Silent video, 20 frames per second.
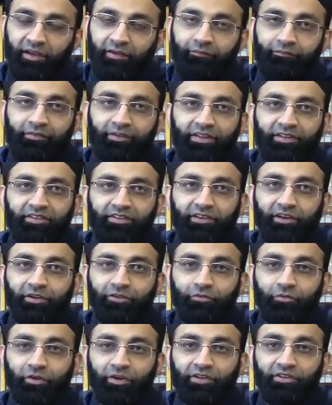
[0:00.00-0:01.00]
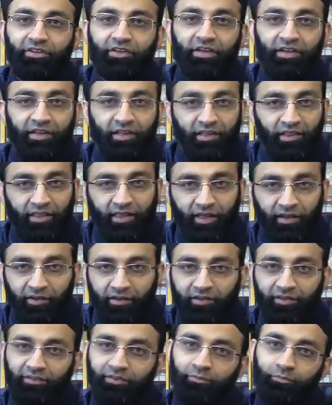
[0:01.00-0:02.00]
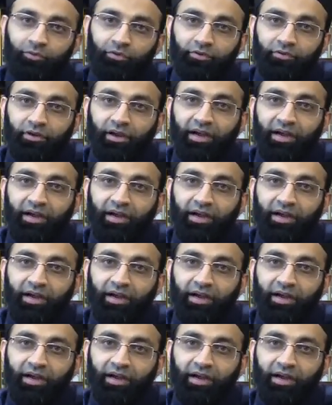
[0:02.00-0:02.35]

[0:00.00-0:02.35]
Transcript: have destined for us, that is an